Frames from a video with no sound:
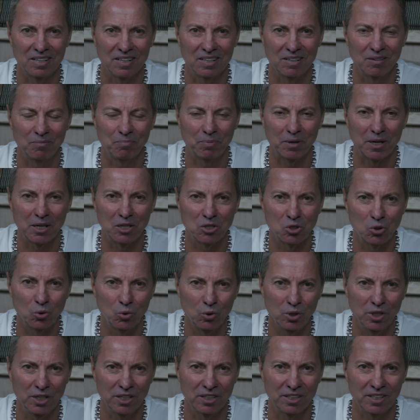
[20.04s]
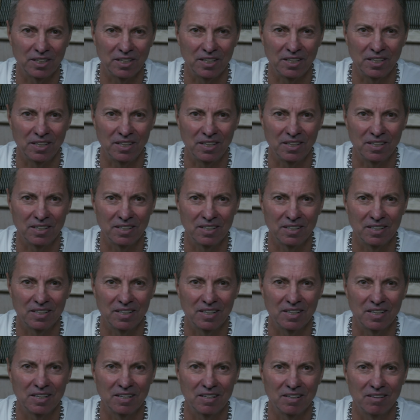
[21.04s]
And they happen
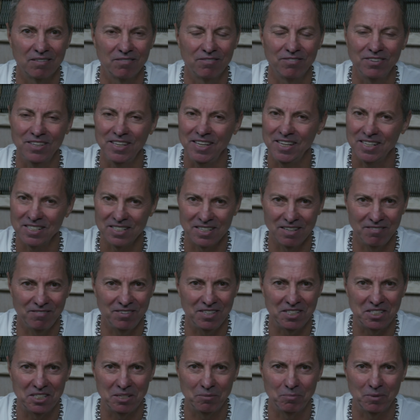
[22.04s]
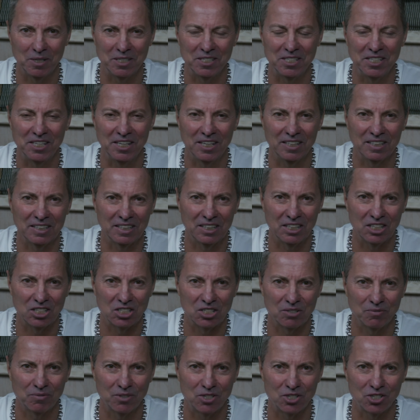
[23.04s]
regardless of our
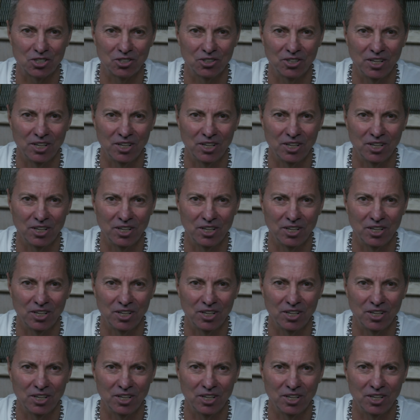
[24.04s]
desire,